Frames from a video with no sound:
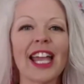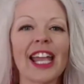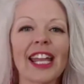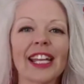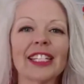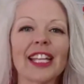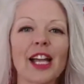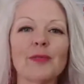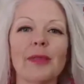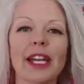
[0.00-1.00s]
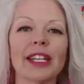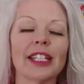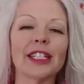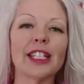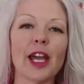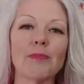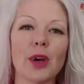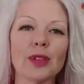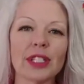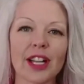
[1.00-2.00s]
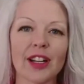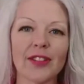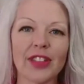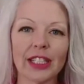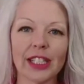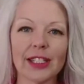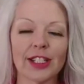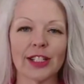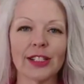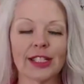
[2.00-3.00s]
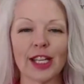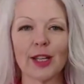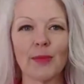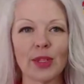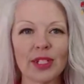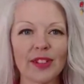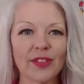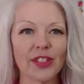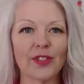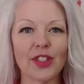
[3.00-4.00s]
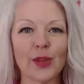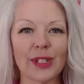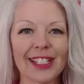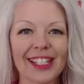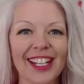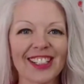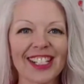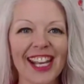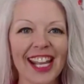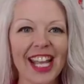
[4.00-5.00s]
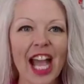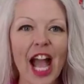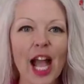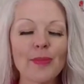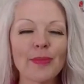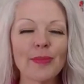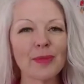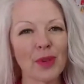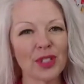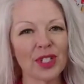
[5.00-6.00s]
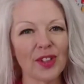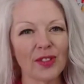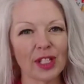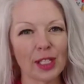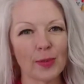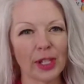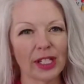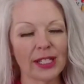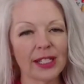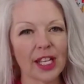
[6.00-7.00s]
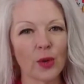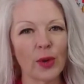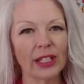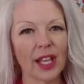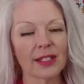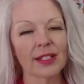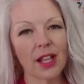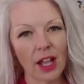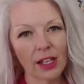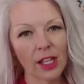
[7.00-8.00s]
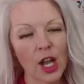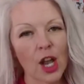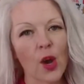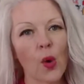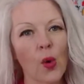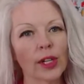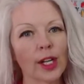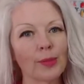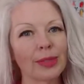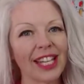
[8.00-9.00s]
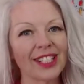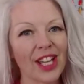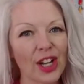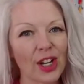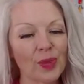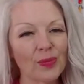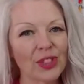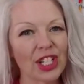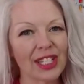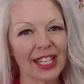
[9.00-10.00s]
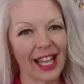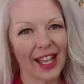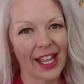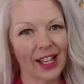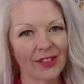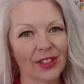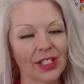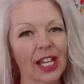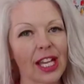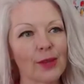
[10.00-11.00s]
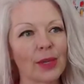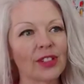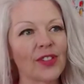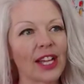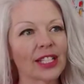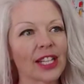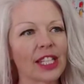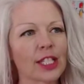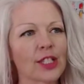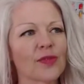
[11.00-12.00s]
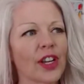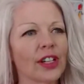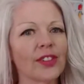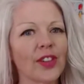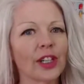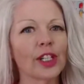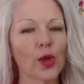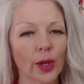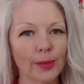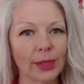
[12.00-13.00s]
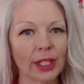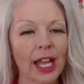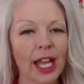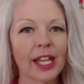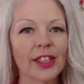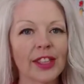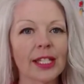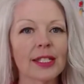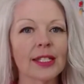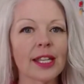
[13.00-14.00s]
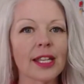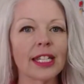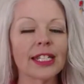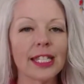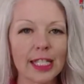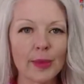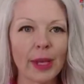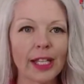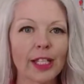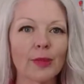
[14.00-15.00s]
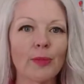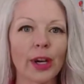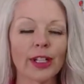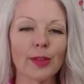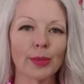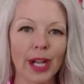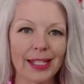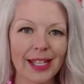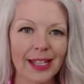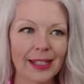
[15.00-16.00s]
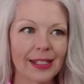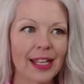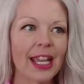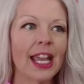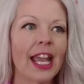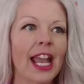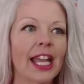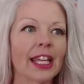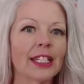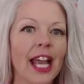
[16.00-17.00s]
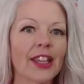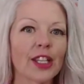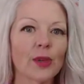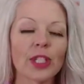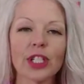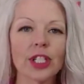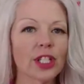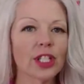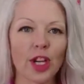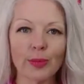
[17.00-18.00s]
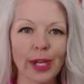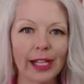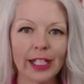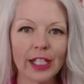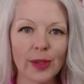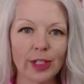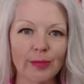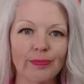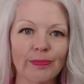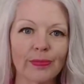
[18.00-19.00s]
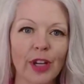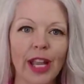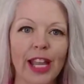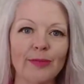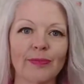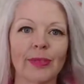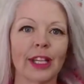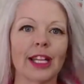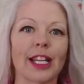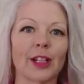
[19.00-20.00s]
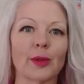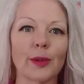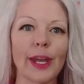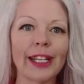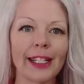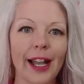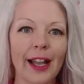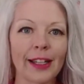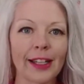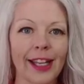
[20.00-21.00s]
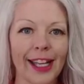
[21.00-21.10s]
and I'm betting that most of the listeners and most of the viewers there today, I'm betting most of you have experienced a weight loss stall or a plateau, just like I have. In fact, I think it's very, very normal. I think it's an anticipated part of the process, and I think we should just jump right into it. Okay? We're ready, huh?